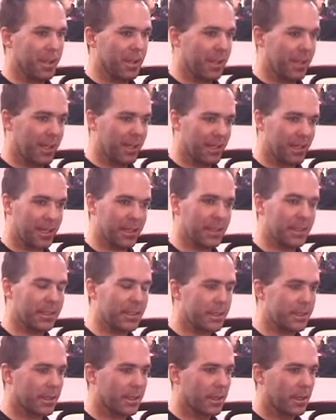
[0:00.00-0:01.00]
that he
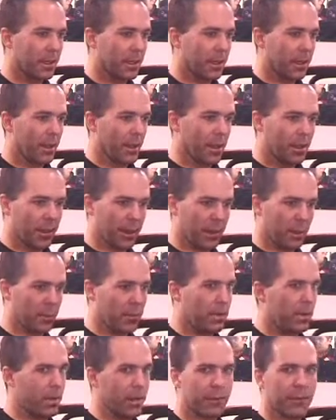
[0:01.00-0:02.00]
does that I
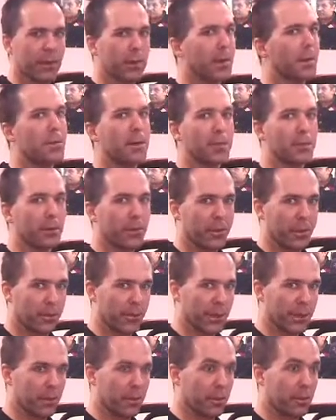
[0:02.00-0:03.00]
would never come up with on
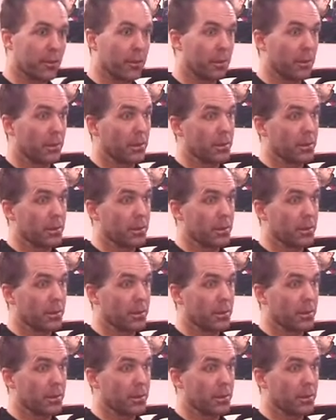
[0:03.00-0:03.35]
my own.